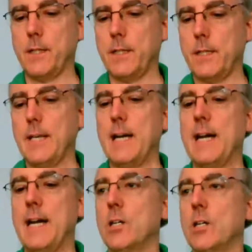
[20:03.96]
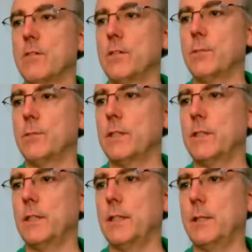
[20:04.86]
and cover them with a
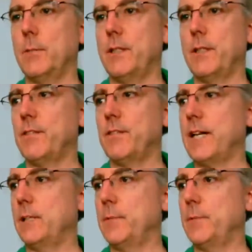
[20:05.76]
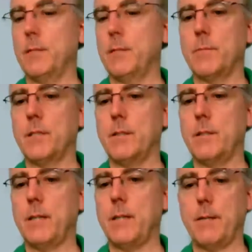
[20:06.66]
little bit of aluminium or
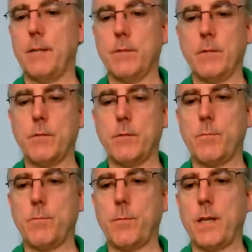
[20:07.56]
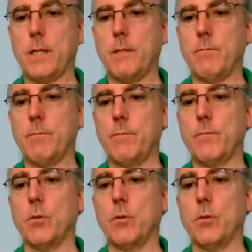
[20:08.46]
baking foil.